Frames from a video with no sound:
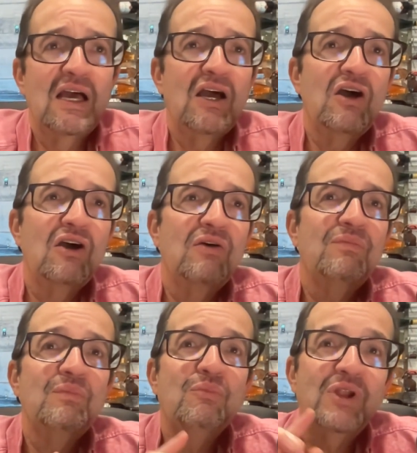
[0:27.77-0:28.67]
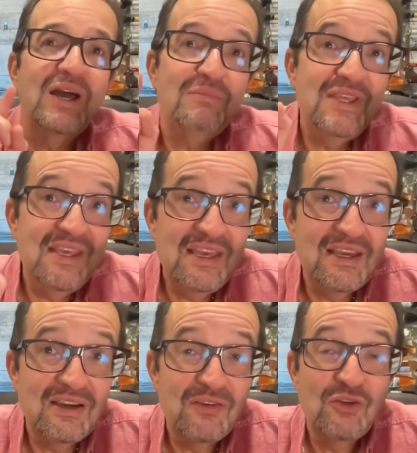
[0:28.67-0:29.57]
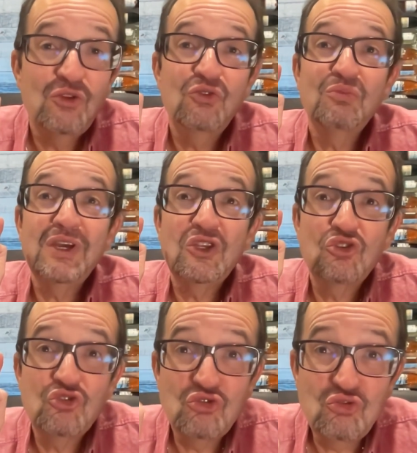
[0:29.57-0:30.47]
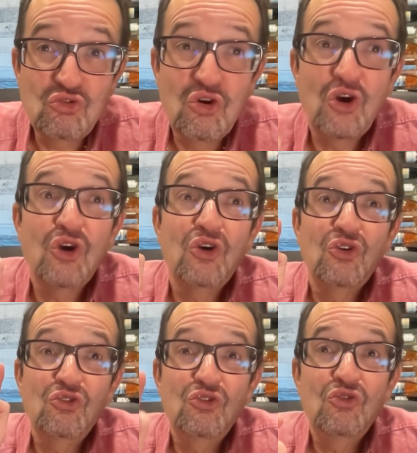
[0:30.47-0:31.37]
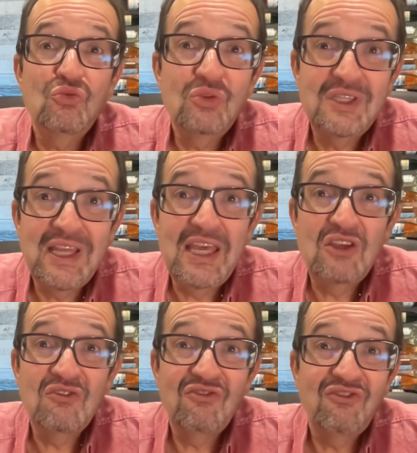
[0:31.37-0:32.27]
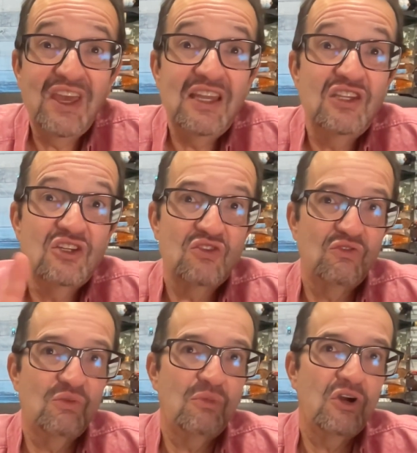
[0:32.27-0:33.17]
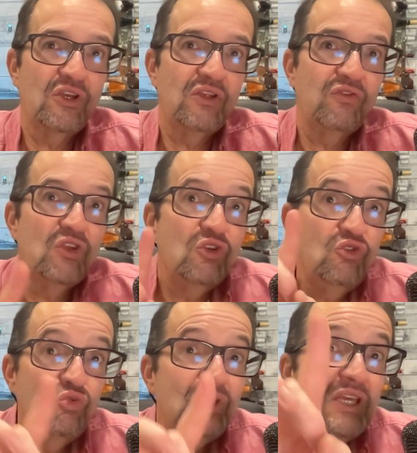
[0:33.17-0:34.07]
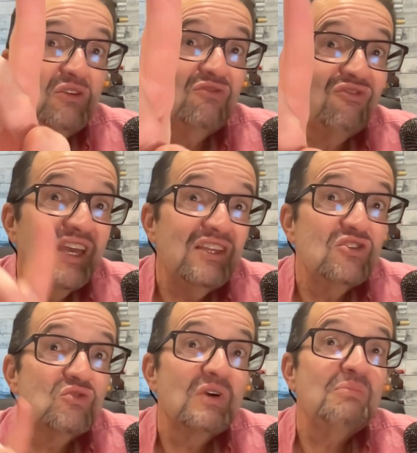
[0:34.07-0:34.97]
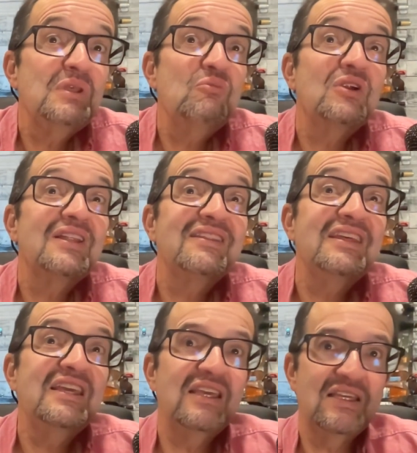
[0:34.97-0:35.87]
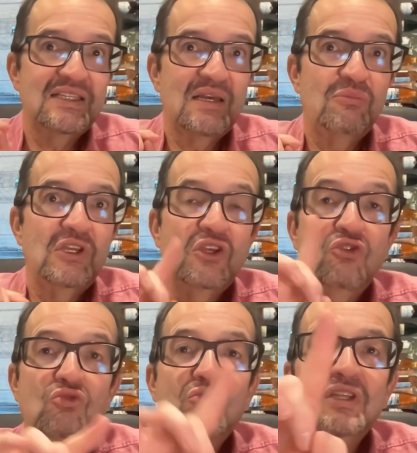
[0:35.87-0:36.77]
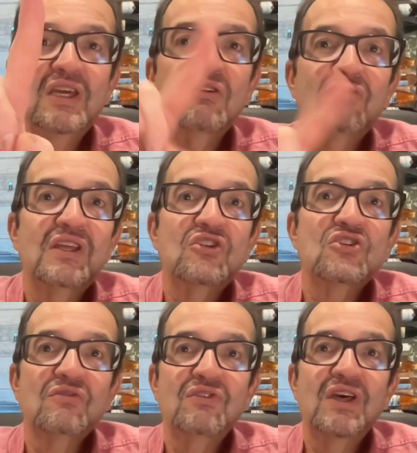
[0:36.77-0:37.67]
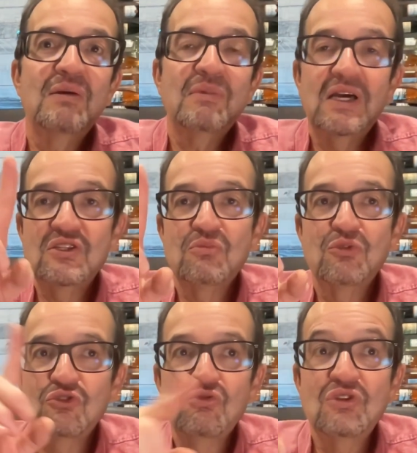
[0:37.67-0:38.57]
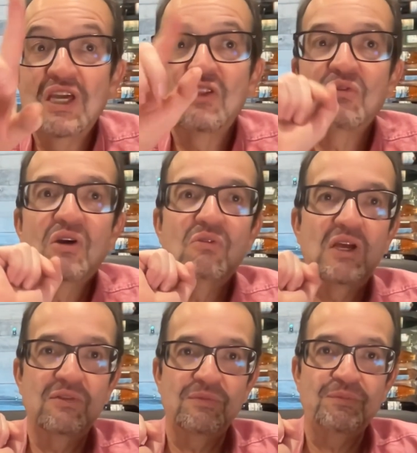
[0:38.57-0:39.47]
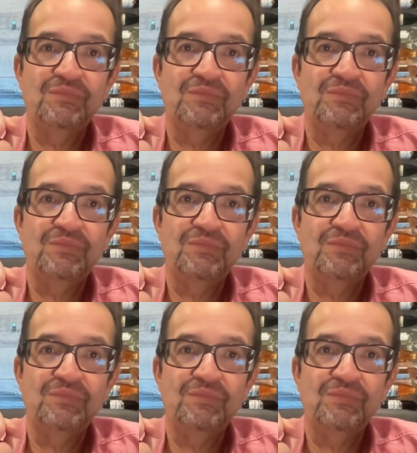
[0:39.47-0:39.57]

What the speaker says: But I'm here to make sure you take advantage of the market. You take advantage of what people are thinking is happening. You take advantage of them as opposed to the other way around.